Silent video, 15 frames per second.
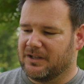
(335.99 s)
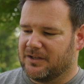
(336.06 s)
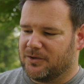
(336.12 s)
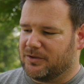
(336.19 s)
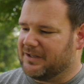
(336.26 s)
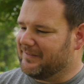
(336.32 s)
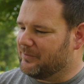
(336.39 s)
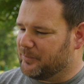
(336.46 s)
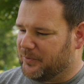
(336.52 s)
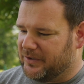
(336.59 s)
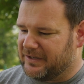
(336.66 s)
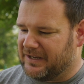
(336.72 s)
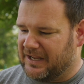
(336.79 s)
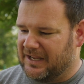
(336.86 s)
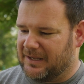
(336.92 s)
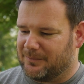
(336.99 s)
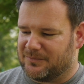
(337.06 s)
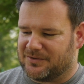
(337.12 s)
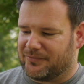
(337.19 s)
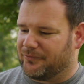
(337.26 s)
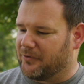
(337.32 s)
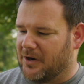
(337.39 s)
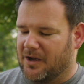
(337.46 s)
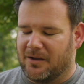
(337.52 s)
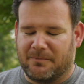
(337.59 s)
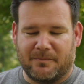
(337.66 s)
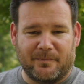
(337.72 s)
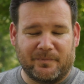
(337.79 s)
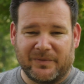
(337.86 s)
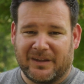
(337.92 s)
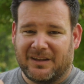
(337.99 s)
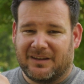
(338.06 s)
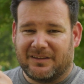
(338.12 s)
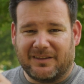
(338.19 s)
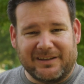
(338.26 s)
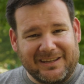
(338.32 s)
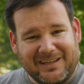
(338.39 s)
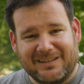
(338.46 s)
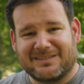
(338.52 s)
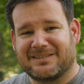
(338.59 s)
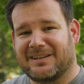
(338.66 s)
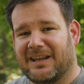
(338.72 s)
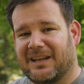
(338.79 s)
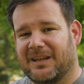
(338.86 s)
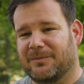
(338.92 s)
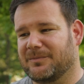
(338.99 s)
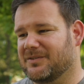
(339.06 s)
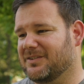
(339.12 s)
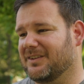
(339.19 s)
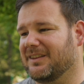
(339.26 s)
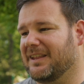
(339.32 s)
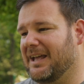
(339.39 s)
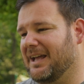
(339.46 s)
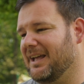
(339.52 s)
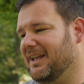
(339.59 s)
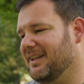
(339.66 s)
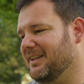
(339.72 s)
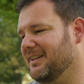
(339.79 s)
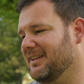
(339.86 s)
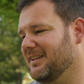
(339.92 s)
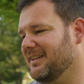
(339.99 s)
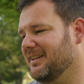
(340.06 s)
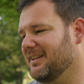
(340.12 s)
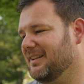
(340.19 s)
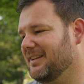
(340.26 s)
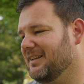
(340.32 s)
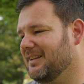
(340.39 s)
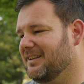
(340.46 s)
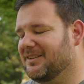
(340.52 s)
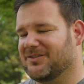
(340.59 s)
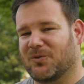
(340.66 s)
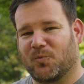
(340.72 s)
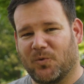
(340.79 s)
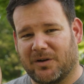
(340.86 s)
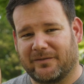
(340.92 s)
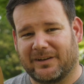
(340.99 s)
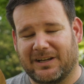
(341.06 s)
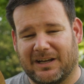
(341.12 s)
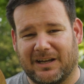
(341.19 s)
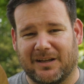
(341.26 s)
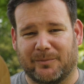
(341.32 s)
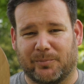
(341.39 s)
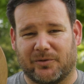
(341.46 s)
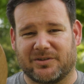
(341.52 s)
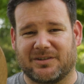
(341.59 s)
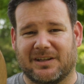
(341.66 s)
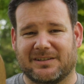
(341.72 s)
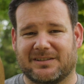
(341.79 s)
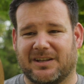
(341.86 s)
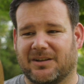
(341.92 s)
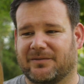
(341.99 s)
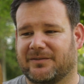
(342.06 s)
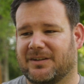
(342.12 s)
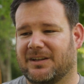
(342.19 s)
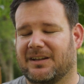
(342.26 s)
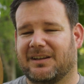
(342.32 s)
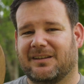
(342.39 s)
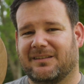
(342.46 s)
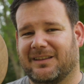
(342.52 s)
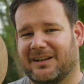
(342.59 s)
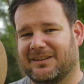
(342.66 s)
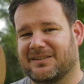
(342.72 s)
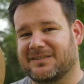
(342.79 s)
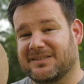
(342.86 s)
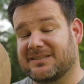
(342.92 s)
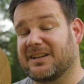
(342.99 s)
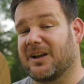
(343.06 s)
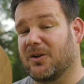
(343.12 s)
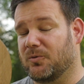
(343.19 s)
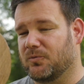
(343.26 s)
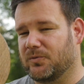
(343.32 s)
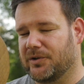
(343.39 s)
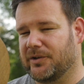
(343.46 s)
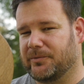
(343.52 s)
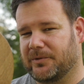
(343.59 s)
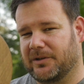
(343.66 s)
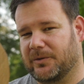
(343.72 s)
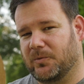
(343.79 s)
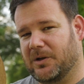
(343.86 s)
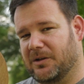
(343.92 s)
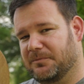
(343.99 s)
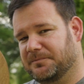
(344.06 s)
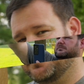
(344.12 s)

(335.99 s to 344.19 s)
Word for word: You could even put names from the kids' names. That is a one of a kind personalized gift that can sell really, really well.